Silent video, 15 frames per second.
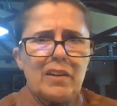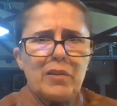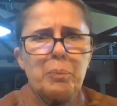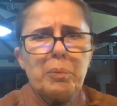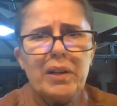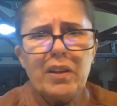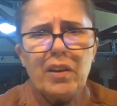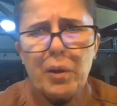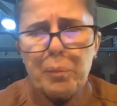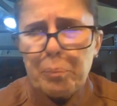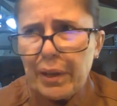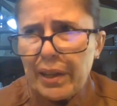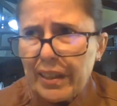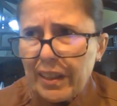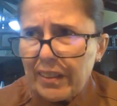Yeah, it's pretty
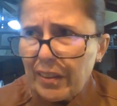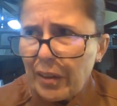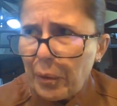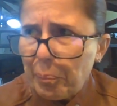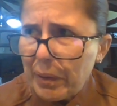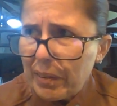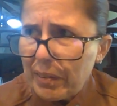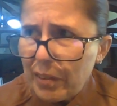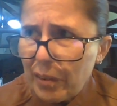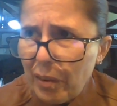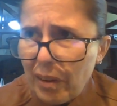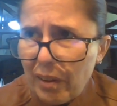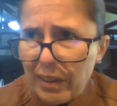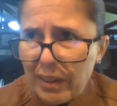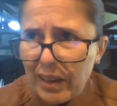heartbreaking though, because there
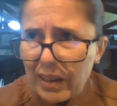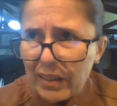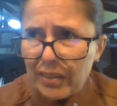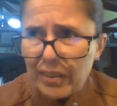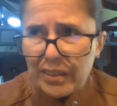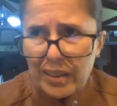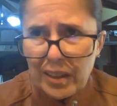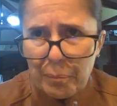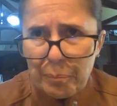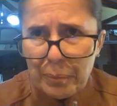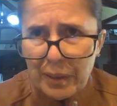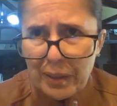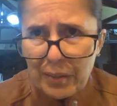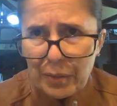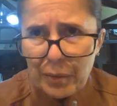are a lot of good
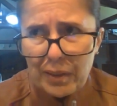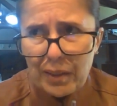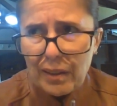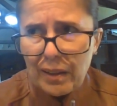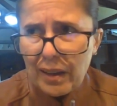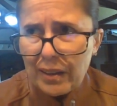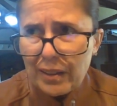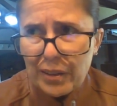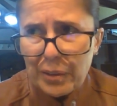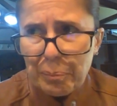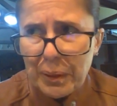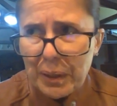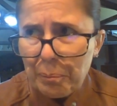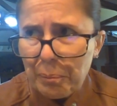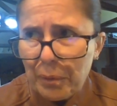companies with a lot of
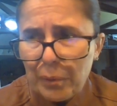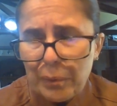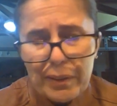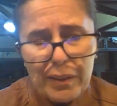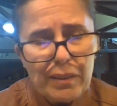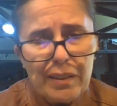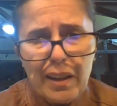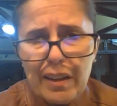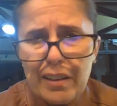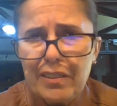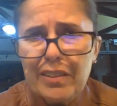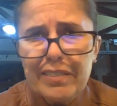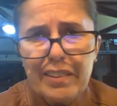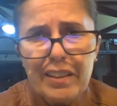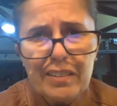good people with a lot of
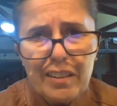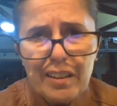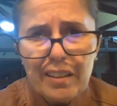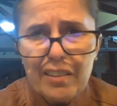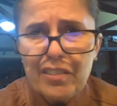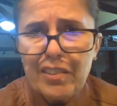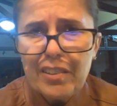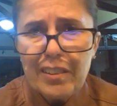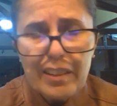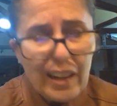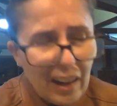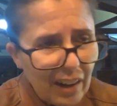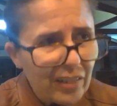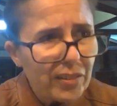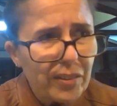good technology that
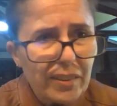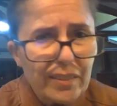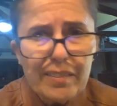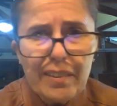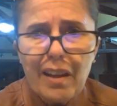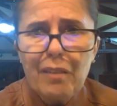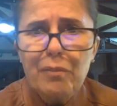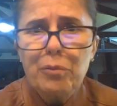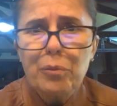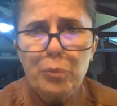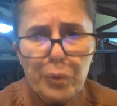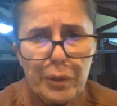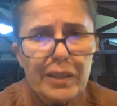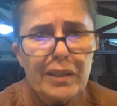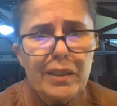actually solve
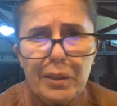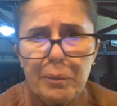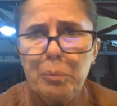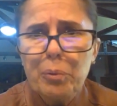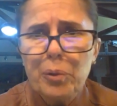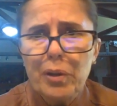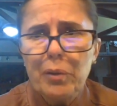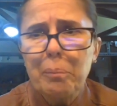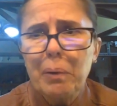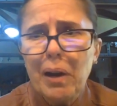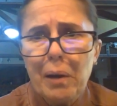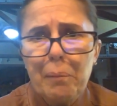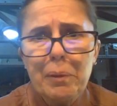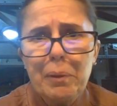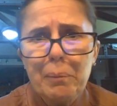really important
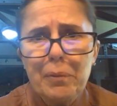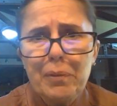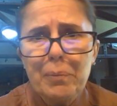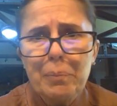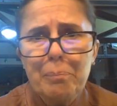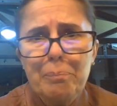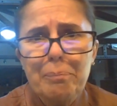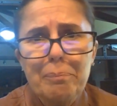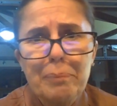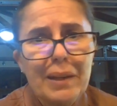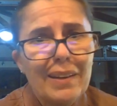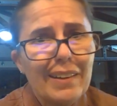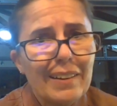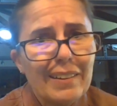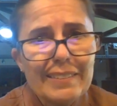problems.
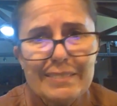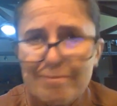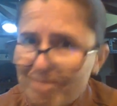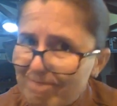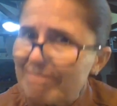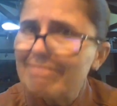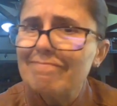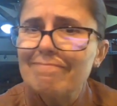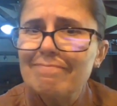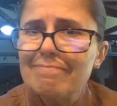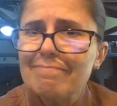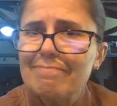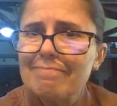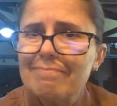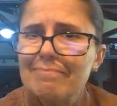But
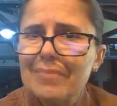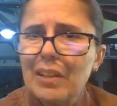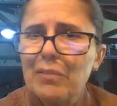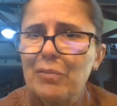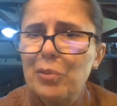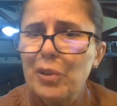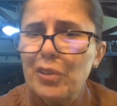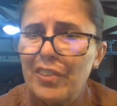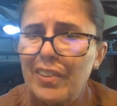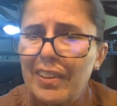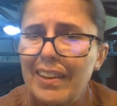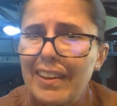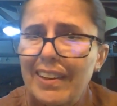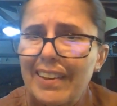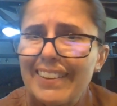
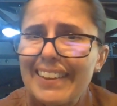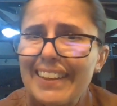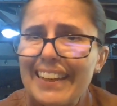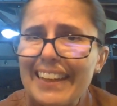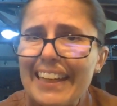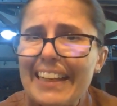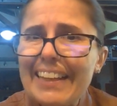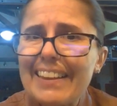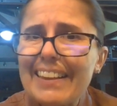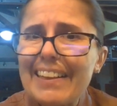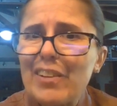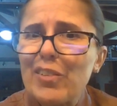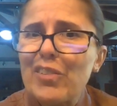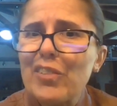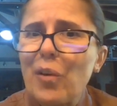unfortunately,
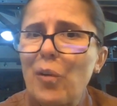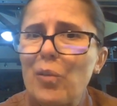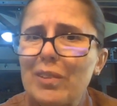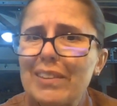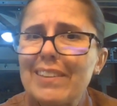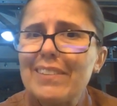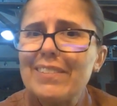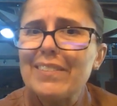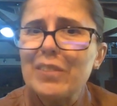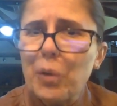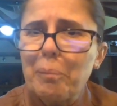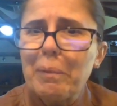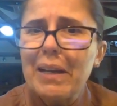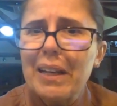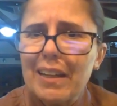there's only
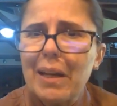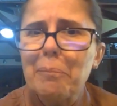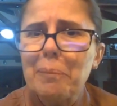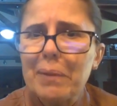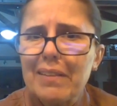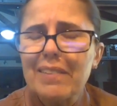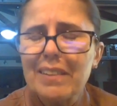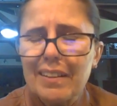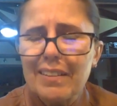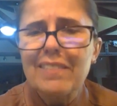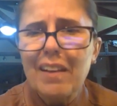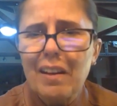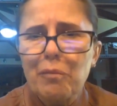so many companies that can